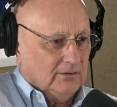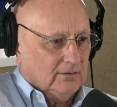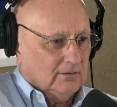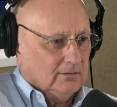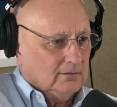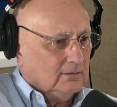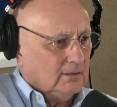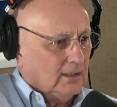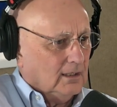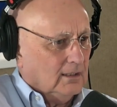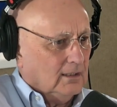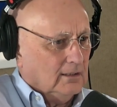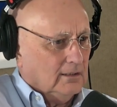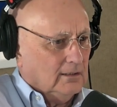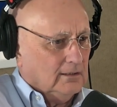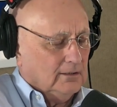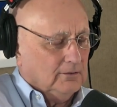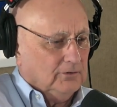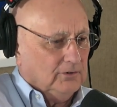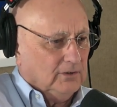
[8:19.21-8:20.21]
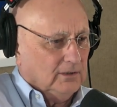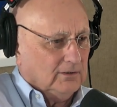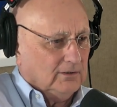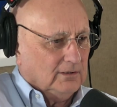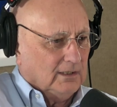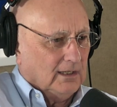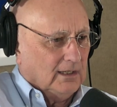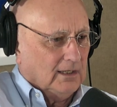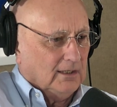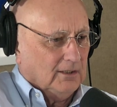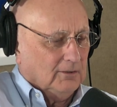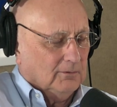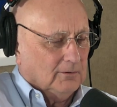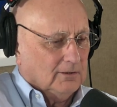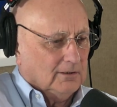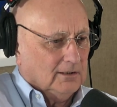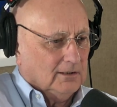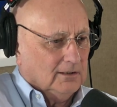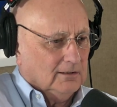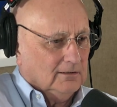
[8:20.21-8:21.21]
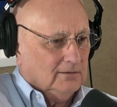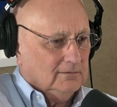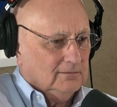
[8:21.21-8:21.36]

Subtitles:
No, 68, wasn't it?